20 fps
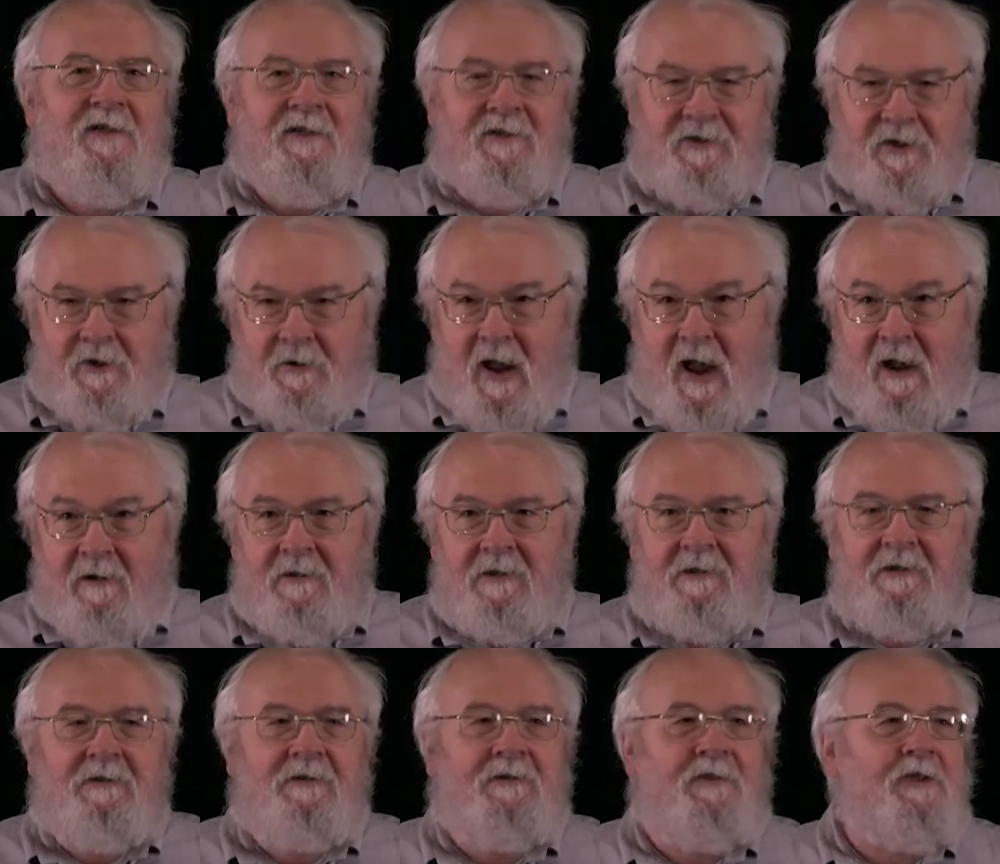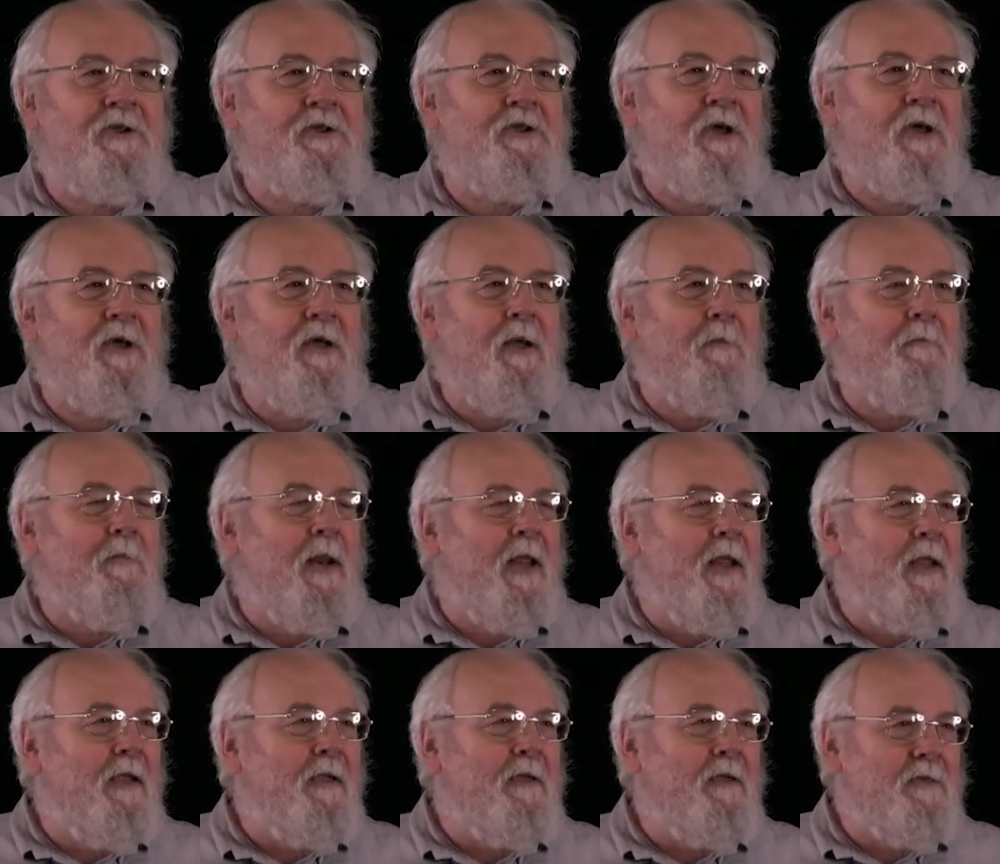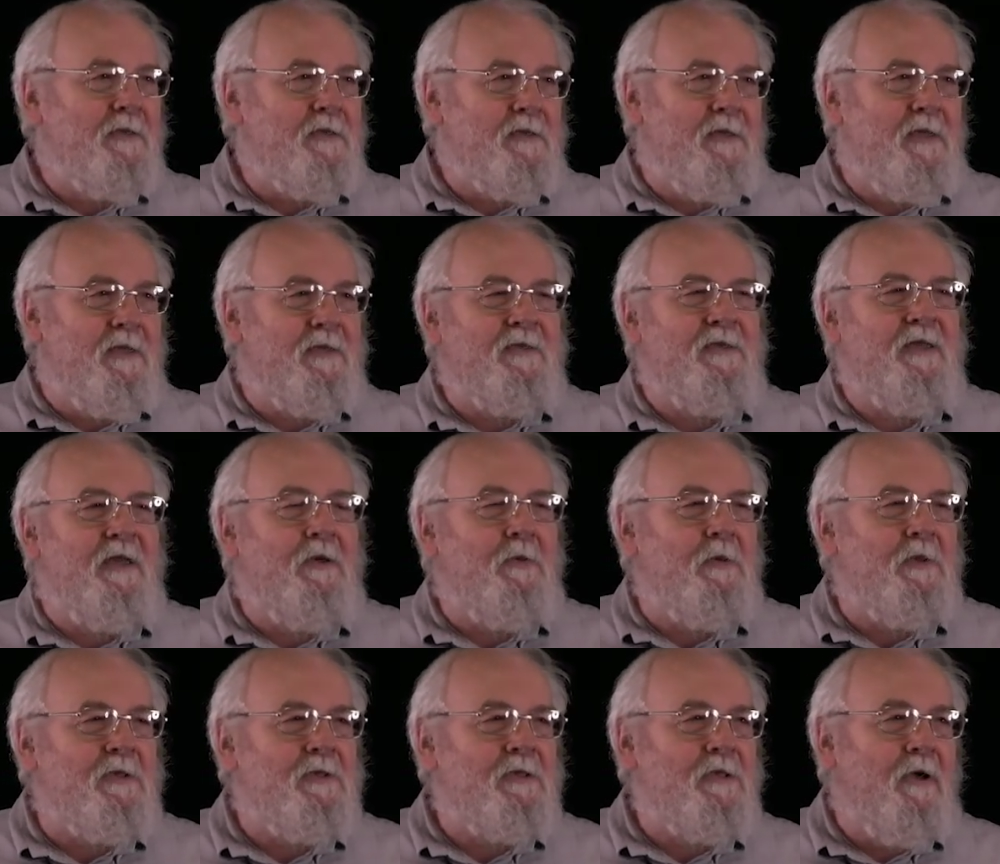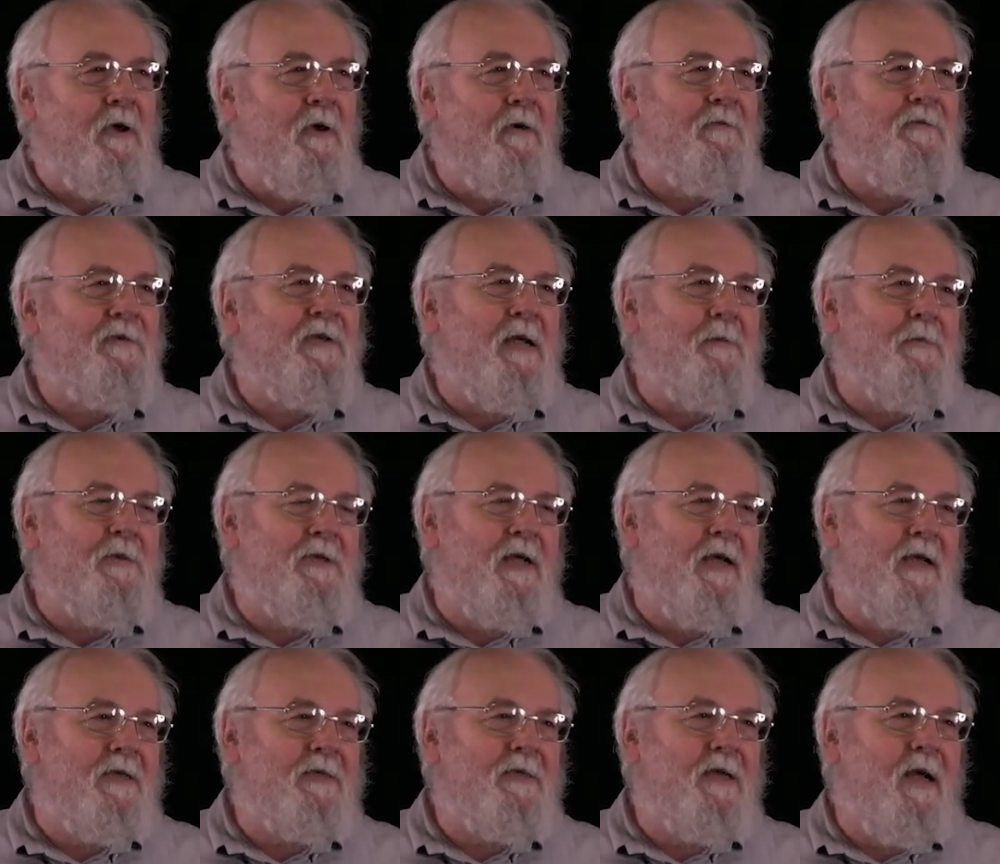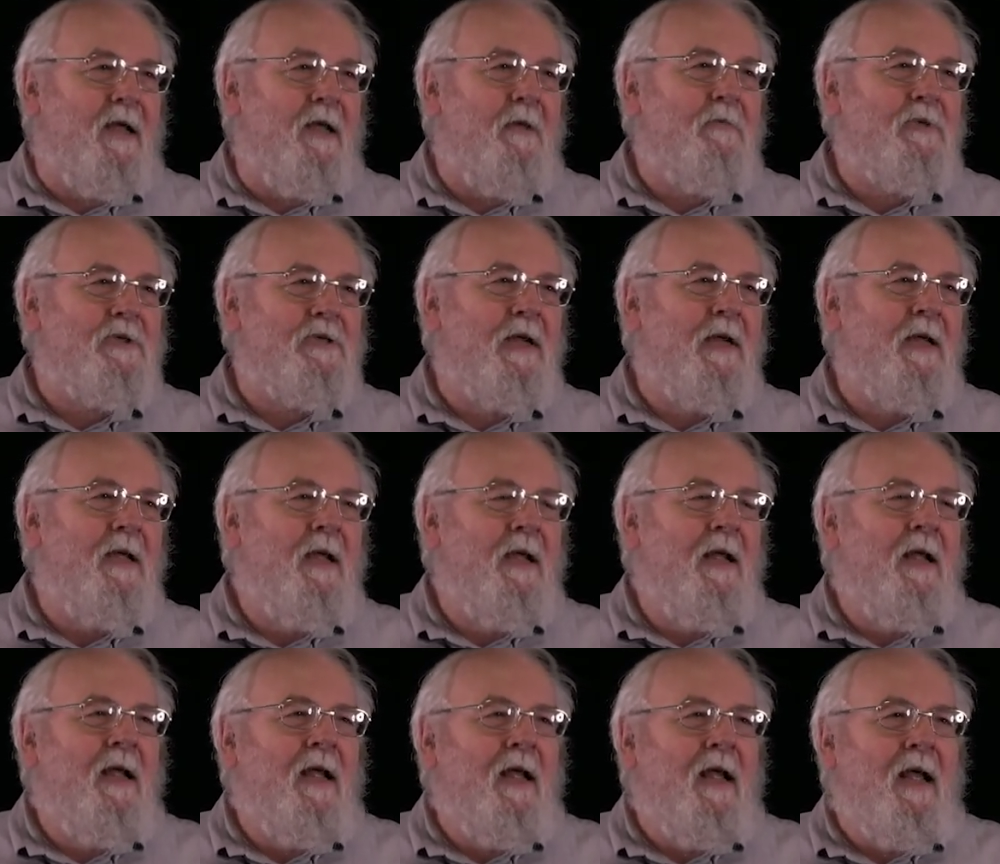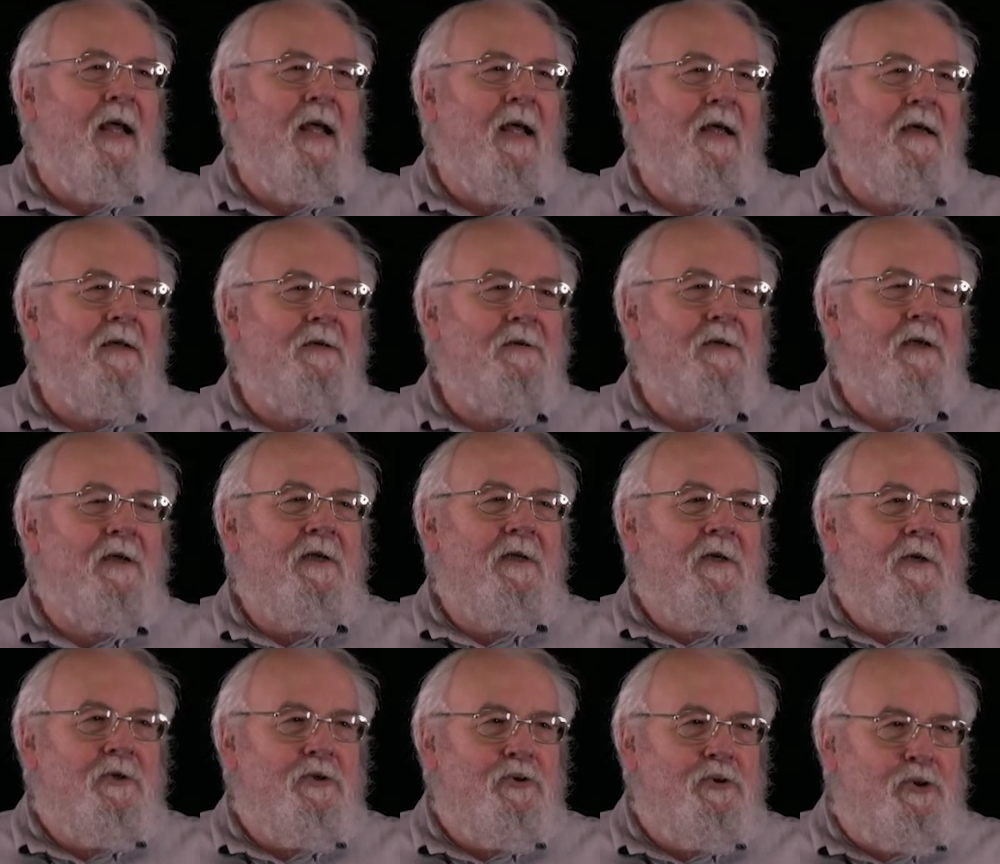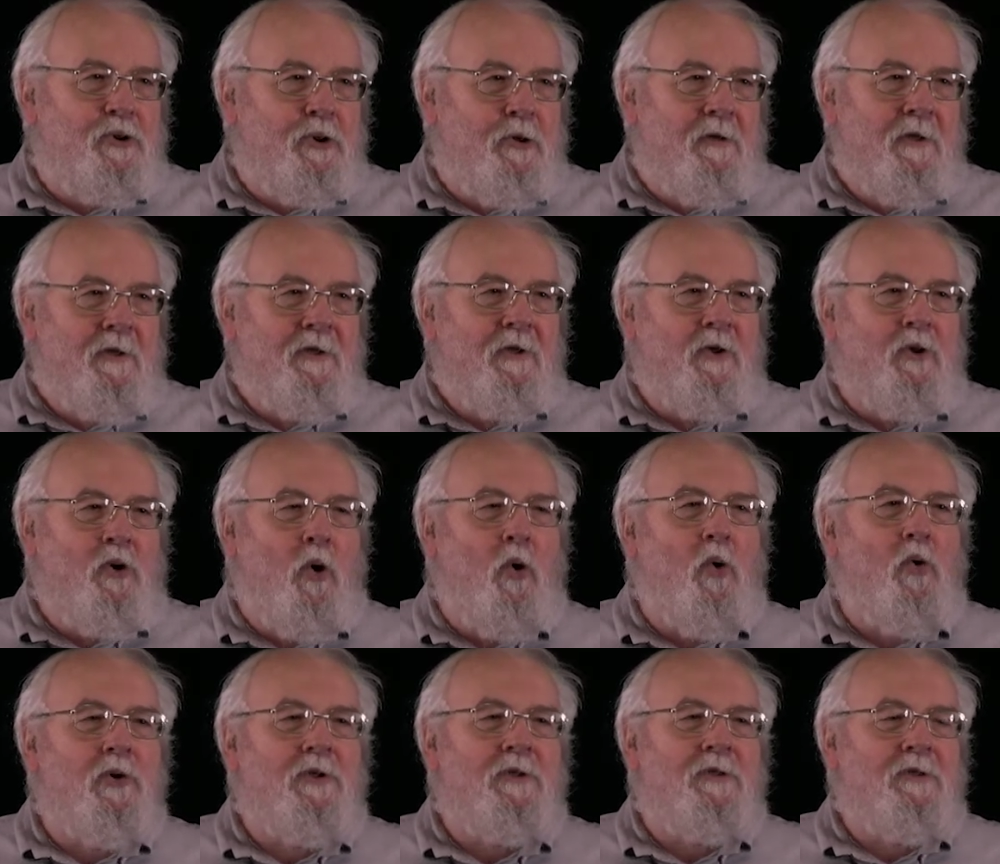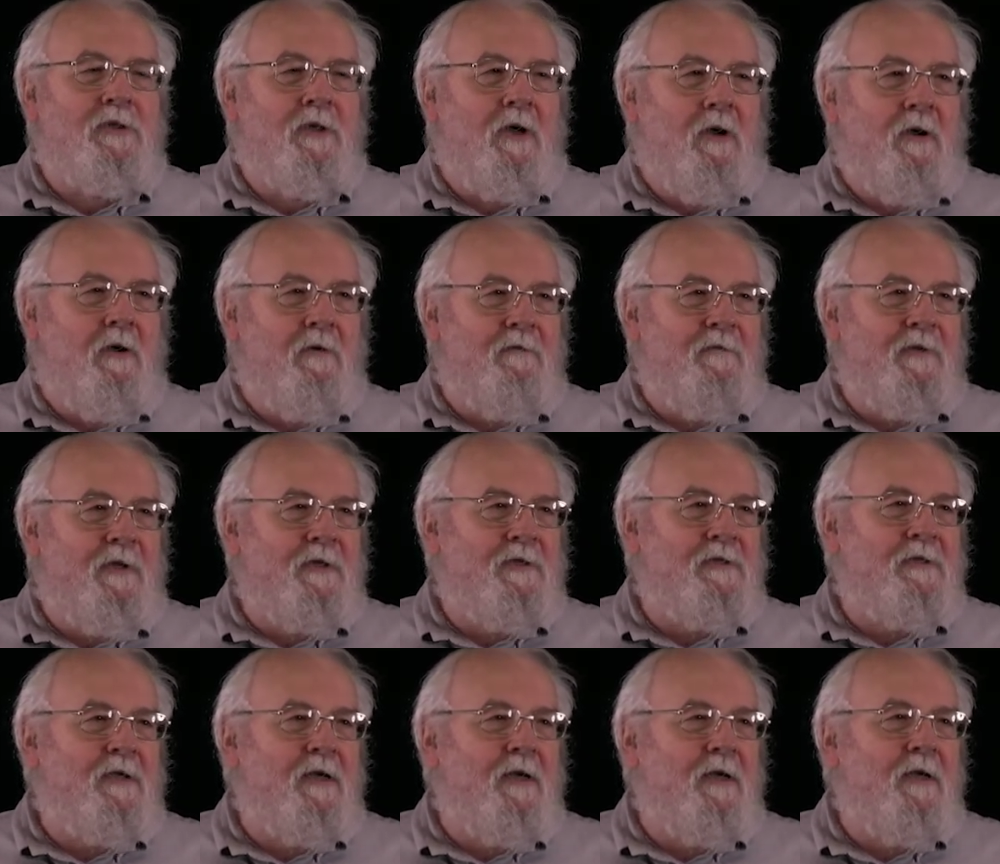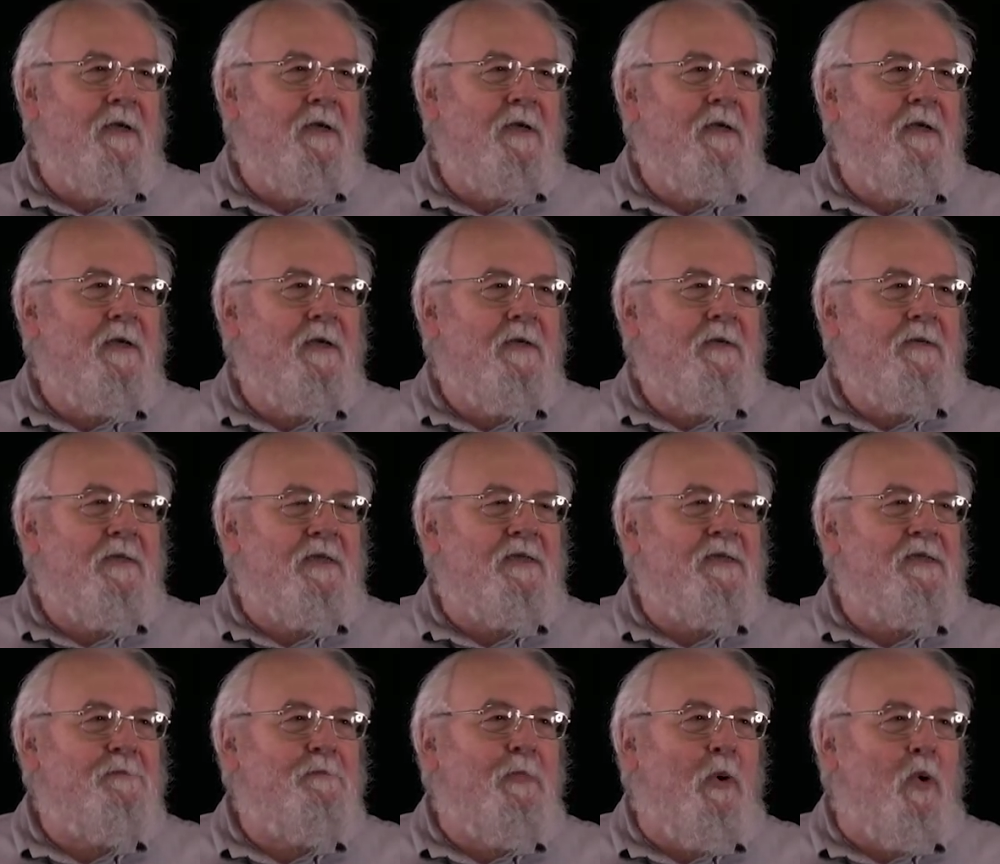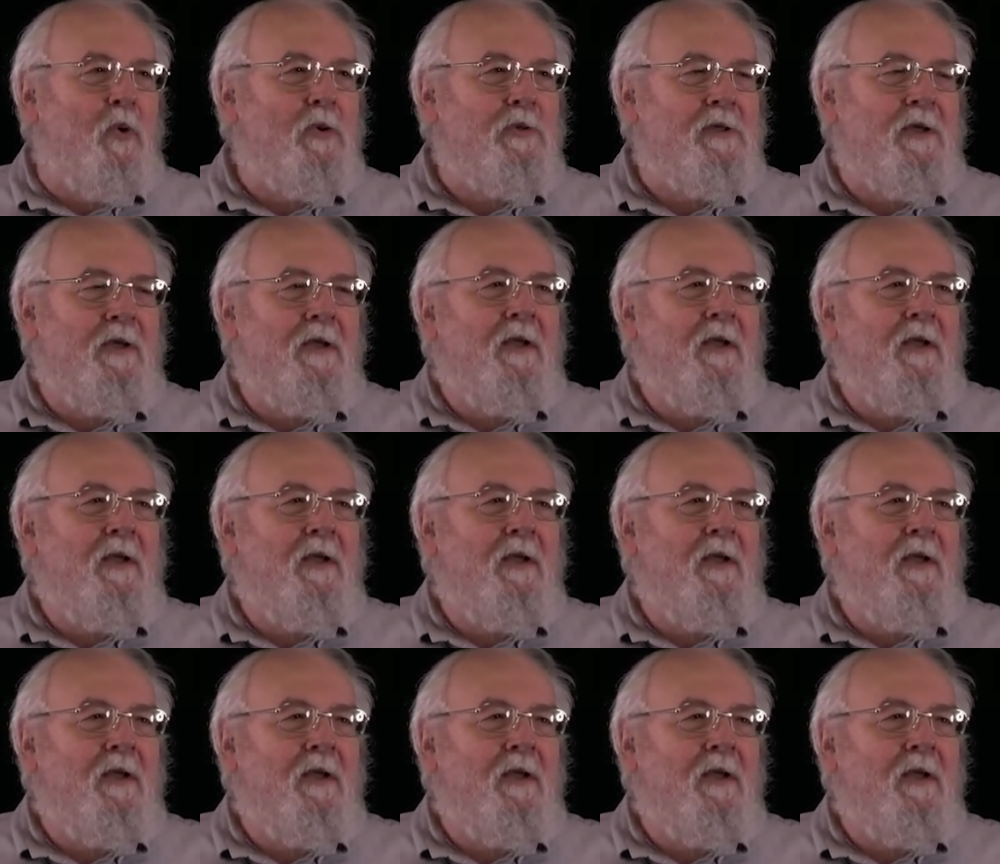So Aaron and Disha are playing this sequence of table tennis games, and during the course of this sport,